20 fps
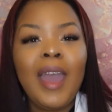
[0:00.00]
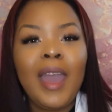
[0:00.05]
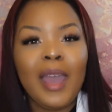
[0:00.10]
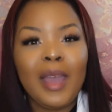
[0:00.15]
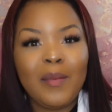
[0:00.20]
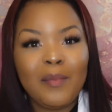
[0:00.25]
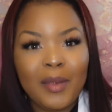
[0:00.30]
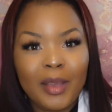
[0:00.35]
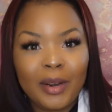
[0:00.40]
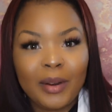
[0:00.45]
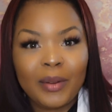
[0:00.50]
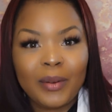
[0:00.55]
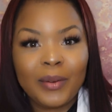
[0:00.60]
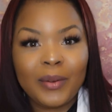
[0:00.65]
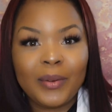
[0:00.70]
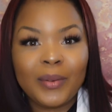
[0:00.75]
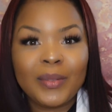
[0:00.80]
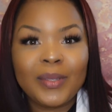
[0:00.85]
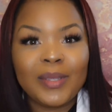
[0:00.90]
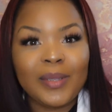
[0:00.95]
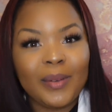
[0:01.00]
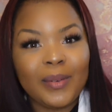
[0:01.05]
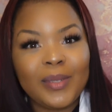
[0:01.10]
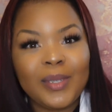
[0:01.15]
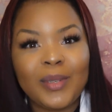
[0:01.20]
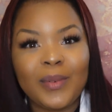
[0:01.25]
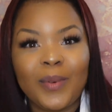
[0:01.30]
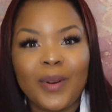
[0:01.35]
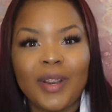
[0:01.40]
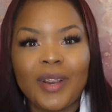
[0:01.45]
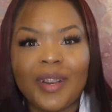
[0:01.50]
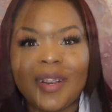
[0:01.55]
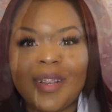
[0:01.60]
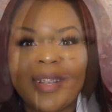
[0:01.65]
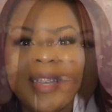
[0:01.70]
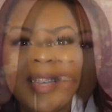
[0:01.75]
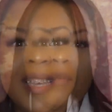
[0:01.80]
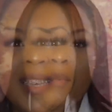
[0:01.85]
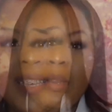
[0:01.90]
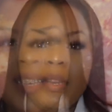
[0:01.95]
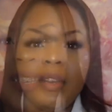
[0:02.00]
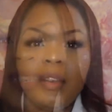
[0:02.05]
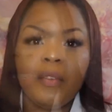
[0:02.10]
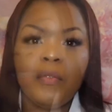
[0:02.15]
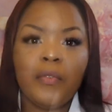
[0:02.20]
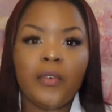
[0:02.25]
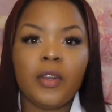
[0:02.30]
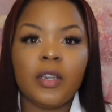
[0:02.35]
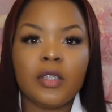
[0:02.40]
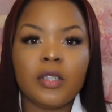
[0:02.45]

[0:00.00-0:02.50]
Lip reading: a medical social worker. So I've been in the field of